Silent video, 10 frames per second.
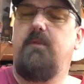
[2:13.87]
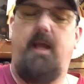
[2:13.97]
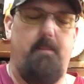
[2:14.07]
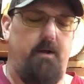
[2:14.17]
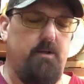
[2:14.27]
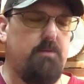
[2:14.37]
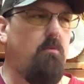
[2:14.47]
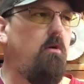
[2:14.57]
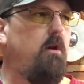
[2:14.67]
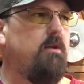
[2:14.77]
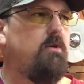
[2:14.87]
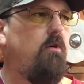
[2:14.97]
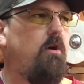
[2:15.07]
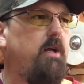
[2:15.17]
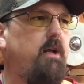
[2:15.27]
Came out this morning, it's
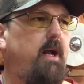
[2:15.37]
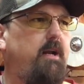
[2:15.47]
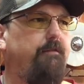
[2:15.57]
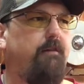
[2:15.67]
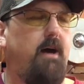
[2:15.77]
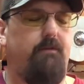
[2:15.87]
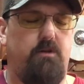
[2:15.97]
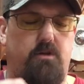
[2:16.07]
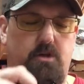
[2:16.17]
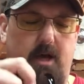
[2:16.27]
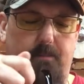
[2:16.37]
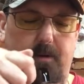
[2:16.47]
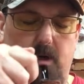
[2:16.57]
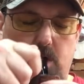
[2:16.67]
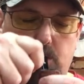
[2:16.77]
already 85 in the shop
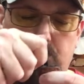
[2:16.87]
here.